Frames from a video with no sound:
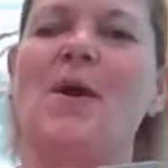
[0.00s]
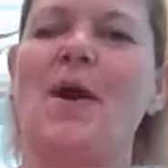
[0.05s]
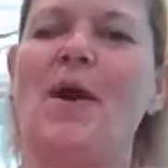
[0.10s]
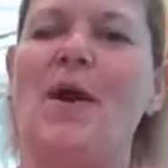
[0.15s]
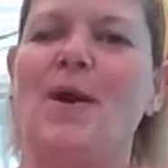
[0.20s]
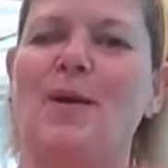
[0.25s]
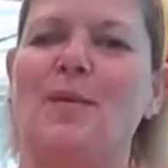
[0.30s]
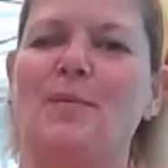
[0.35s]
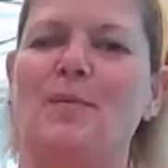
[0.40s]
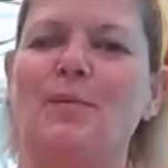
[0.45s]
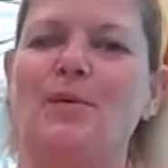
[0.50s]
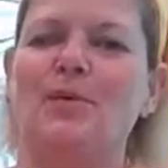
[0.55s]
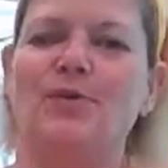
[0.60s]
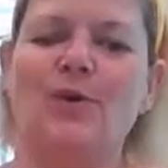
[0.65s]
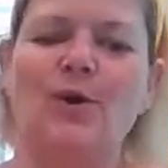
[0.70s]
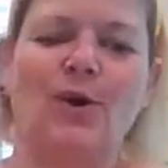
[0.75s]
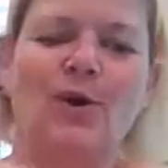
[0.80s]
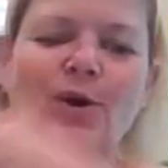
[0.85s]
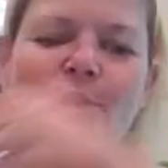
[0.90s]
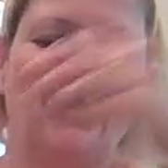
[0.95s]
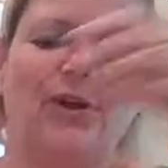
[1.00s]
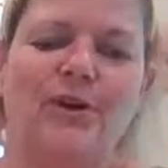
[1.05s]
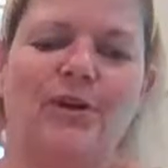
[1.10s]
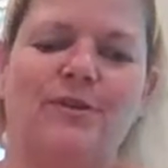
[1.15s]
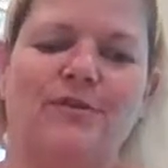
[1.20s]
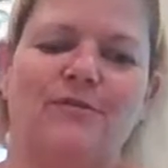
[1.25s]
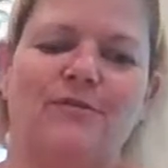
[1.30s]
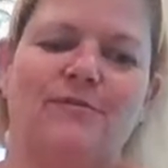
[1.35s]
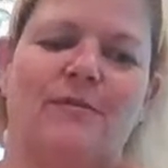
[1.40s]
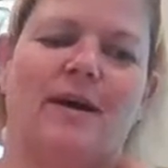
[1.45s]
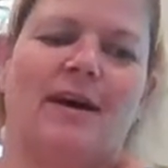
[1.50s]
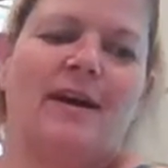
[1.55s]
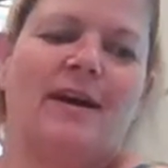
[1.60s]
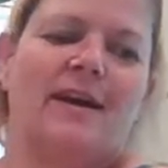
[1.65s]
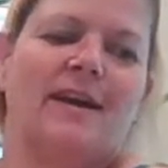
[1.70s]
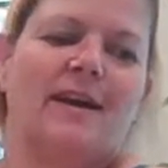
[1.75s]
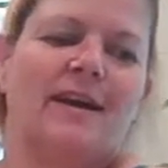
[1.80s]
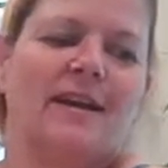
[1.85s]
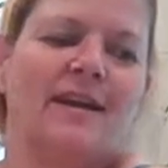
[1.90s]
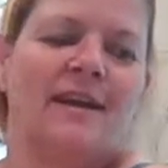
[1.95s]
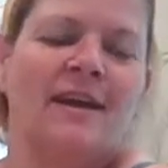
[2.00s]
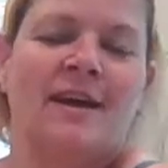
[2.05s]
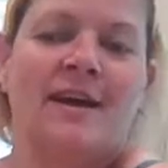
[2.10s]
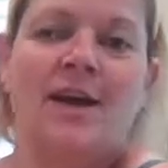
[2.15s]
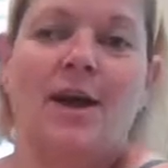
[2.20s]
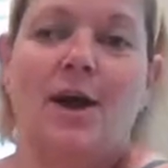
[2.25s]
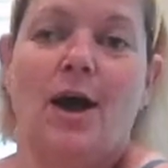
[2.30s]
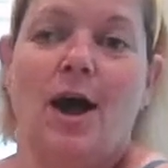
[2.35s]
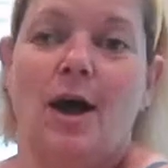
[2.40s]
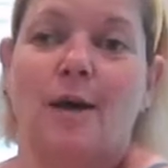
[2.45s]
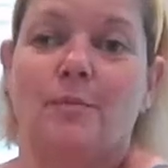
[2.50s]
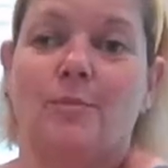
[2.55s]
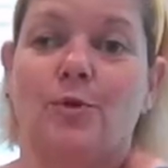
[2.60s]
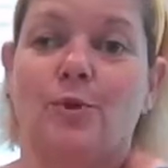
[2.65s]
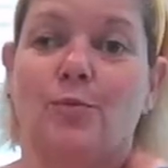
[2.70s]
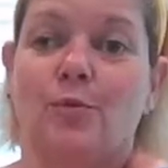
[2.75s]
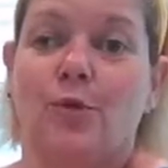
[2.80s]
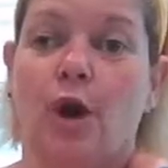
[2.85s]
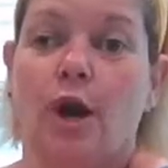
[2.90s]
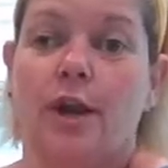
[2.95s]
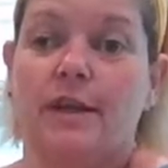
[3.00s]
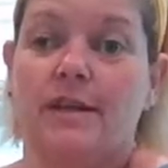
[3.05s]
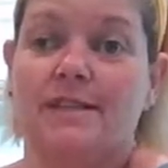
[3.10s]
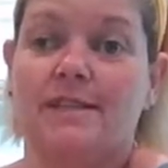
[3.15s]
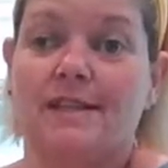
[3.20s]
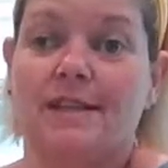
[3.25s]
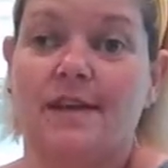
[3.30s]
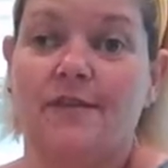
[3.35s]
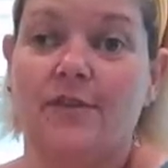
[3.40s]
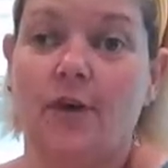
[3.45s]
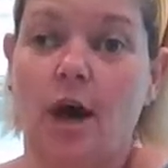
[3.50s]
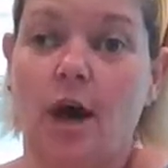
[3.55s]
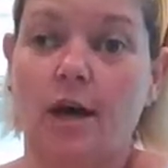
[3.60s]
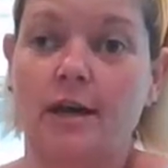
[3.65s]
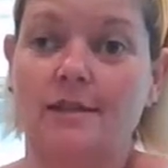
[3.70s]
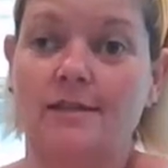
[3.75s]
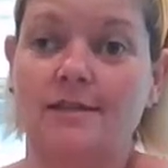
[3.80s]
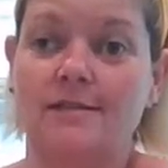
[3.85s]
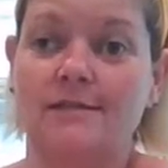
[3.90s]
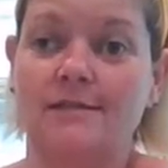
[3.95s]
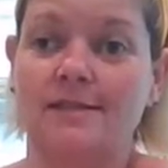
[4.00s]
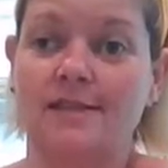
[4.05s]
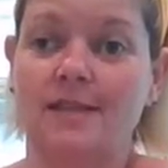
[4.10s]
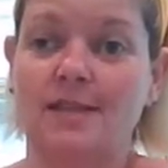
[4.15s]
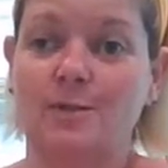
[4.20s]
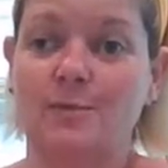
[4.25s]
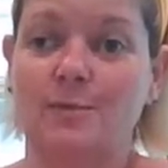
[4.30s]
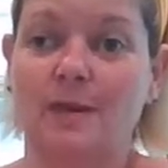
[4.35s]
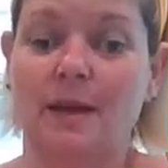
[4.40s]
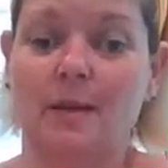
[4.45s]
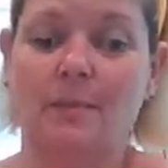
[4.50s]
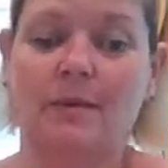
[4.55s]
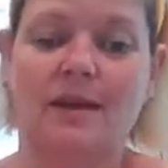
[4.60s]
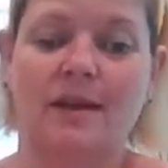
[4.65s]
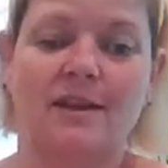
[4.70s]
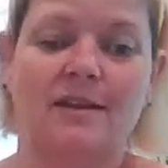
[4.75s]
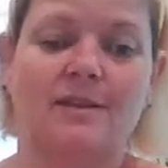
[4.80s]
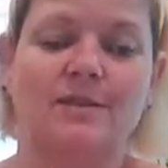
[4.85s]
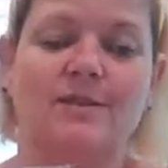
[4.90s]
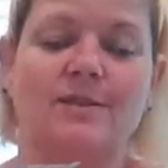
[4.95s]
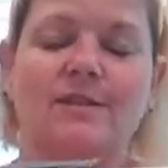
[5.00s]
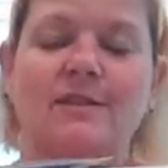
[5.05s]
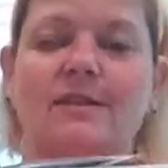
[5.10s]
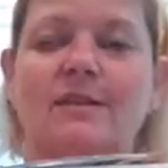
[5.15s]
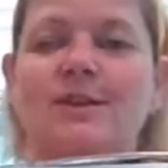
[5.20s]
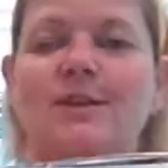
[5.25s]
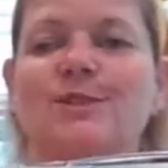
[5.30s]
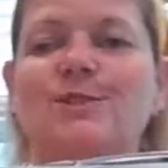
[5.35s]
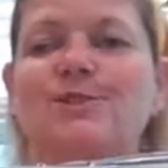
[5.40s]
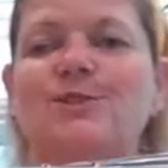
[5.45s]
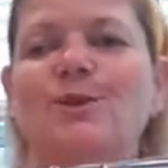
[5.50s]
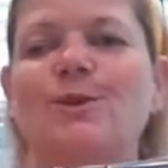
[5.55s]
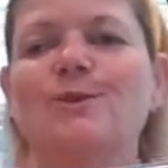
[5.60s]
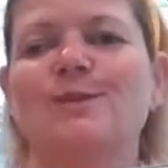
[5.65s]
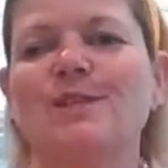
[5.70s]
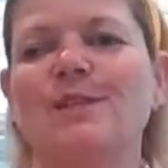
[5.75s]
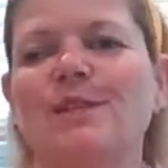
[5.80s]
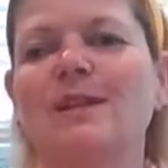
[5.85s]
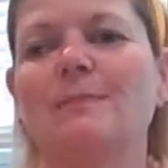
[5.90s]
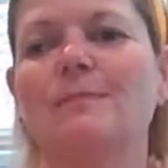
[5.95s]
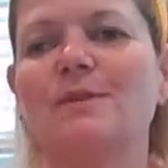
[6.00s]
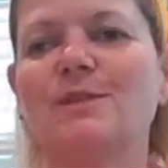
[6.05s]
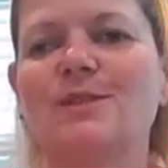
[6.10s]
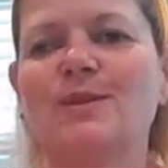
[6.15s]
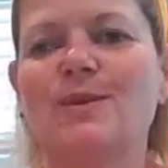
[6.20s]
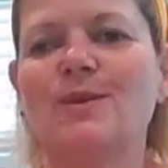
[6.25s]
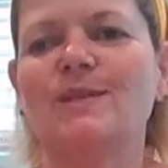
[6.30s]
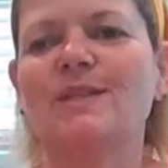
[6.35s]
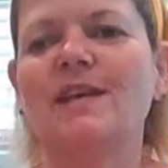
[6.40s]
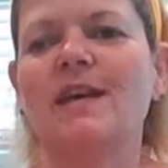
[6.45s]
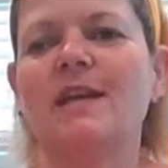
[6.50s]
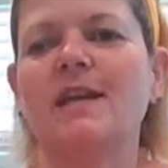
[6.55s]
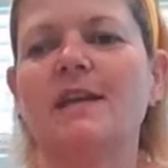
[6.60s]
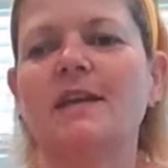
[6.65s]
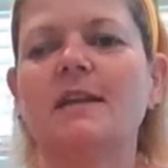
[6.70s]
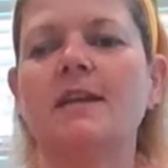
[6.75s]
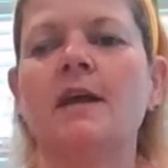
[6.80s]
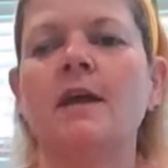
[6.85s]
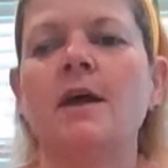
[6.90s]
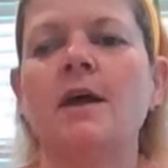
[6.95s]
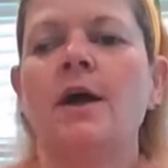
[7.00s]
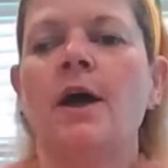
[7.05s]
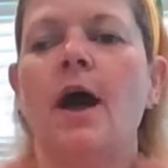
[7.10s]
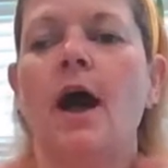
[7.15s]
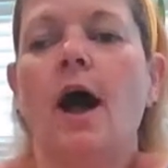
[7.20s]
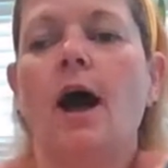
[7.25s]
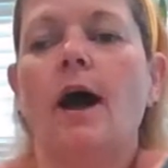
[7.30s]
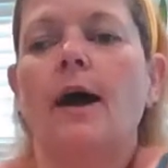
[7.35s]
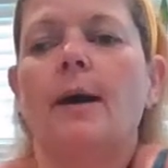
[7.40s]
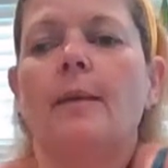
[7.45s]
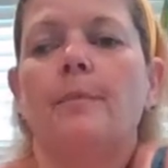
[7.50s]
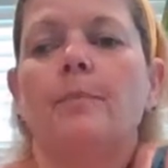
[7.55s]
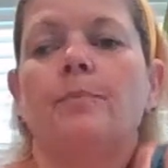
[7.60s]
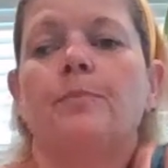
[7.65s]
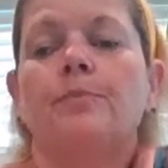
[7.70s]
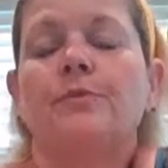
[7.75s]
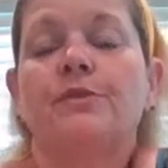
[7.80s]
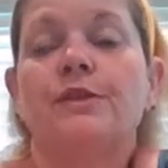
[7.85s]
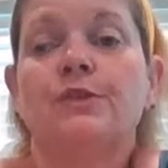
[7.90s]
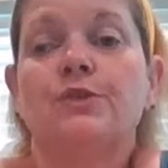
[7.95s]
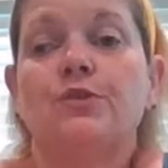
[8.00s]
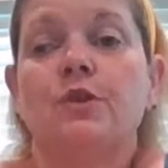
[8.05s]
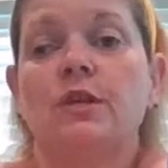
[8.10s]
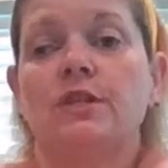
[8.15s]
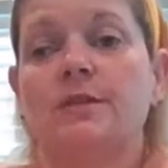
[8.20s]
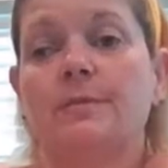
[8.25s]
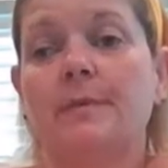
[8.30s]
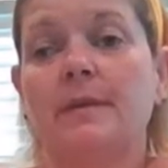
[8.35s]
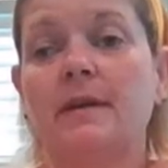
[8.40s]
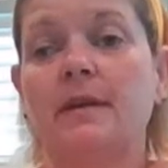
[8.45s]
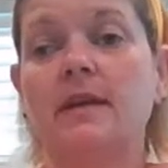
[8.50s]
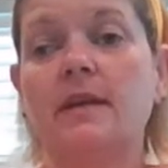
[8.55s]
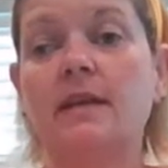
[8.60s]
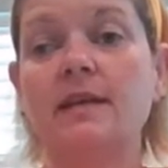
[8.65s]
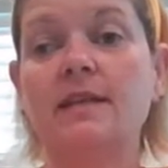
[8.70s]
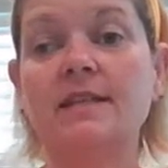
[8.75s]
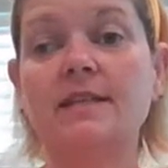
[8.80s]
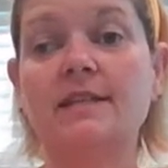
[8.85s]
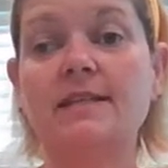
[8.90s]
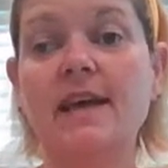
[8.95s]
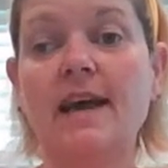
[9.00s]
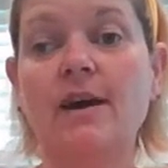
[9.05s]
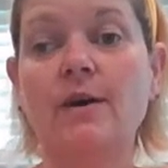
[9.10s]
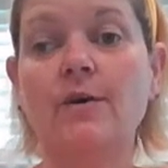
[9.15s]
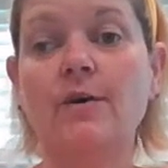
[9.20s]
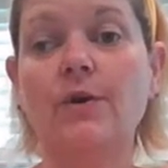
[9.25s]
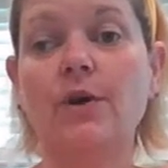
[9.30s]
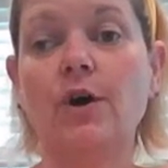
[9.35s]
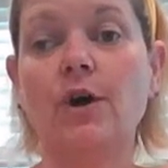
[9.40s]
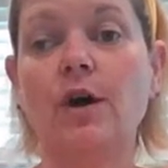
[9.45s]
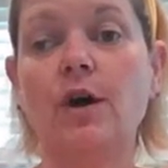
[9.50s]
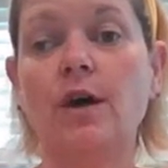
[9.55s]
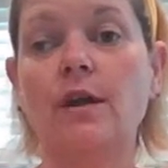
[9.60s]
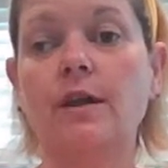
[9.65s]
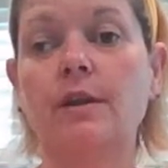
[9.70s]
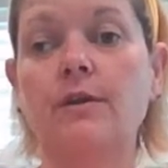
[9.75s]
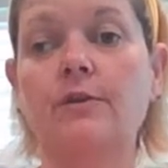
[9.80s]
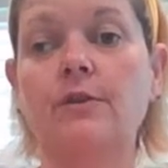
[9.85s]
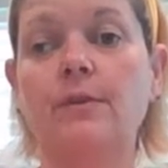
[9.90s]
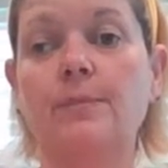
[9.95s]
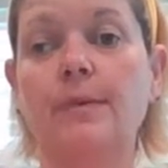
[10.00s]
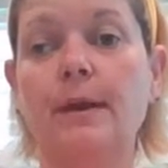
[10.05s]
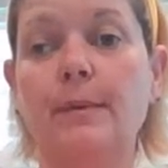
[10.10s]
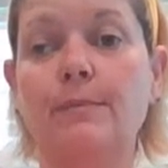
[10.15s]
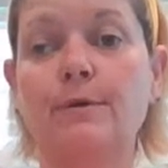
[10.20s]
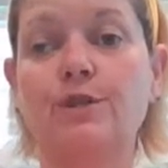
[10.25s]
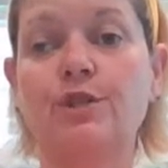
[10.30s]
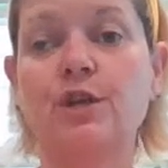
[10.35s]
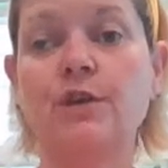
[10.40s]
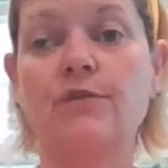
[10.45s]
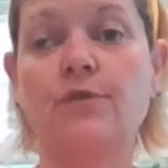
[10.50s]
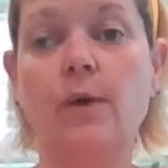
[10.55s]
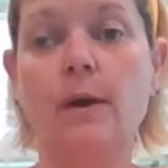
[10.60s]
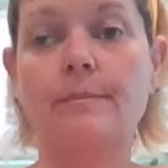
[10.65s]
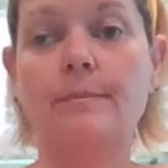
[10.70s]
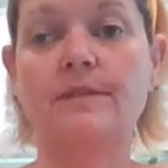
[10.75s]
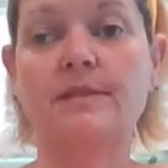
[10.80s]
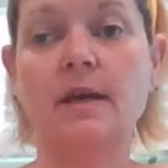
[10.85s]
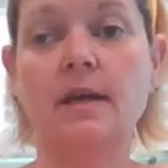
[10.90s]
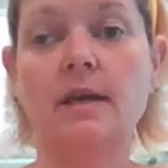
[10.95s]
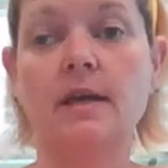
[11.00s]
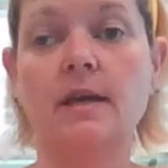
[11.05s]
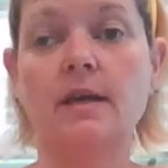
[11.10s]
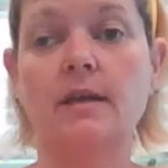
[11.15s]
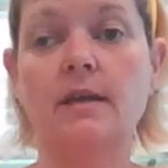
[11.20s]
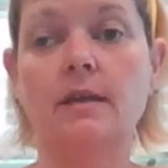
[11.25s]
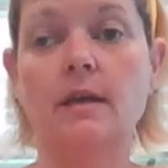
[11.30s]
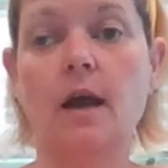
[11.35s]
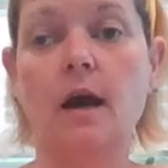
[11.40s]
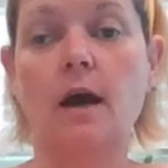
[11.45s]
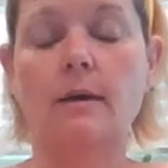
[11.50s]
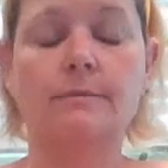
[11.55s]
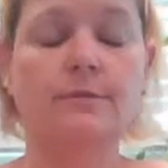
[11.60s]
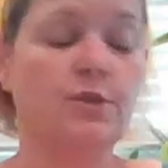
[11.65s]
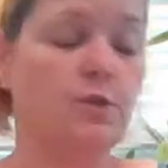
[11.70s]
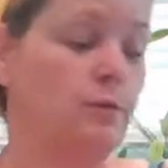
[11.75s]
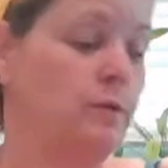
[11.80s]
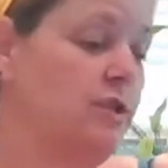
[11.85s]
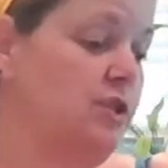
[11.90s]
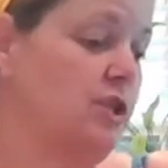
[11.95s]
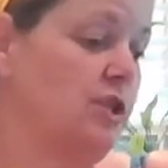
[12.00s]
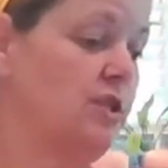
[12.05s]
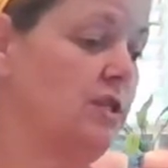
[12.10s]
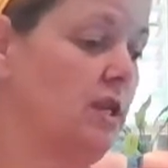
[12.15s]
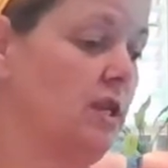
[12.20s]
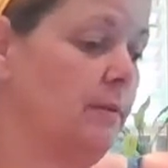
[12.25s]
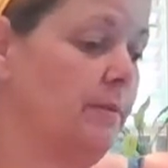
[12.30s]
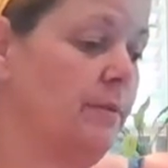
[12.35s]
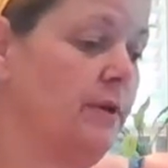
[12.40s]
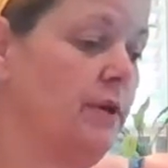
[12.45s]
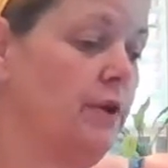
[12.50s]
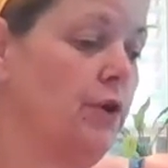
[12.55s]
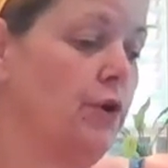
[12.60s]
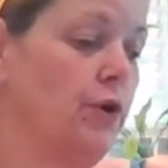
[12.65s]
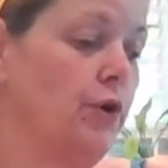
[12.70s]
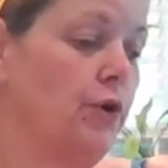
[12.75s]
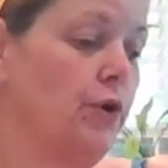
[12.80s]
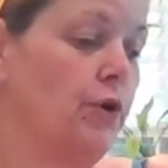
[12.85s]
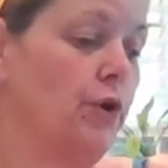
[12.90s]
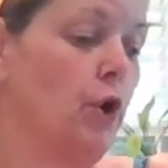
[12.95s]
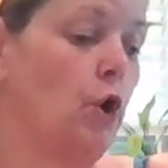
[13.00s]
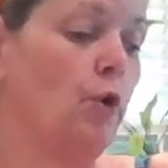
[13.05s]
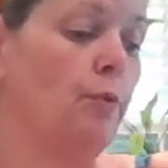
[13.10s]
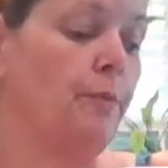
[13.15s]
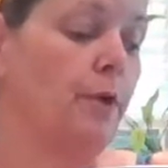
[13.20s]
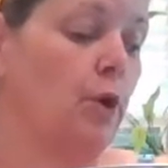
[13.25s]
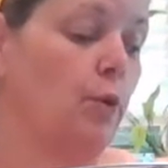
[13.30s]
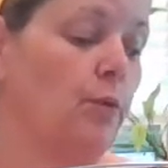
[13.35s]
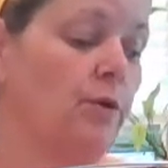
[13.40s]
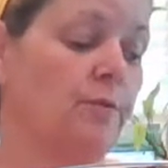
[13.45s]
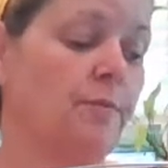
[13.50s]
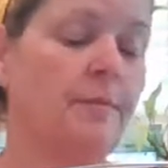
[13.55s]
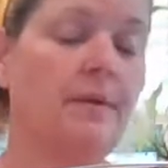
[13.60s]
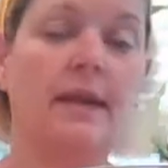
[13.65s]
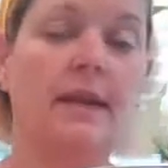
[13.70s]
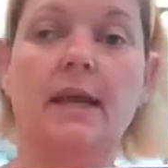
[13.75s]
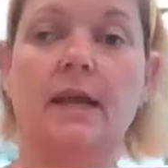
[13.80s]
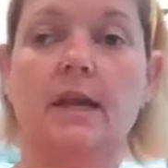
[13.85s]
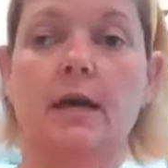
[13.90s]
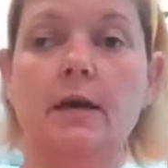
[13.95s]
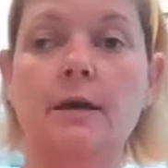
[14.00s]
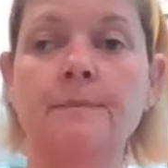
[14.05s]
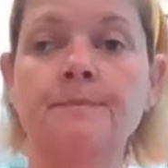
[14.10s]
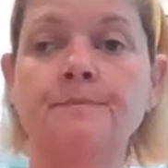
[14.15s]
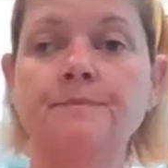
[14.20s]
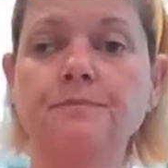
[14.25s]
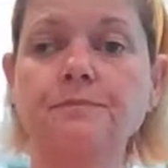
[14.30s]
not, with all of my new products that I've gotten since becoming a consultant. I'm so excited. But this recipe is out on the Pampered Chef website. So it's just going to be your oatmeal with banana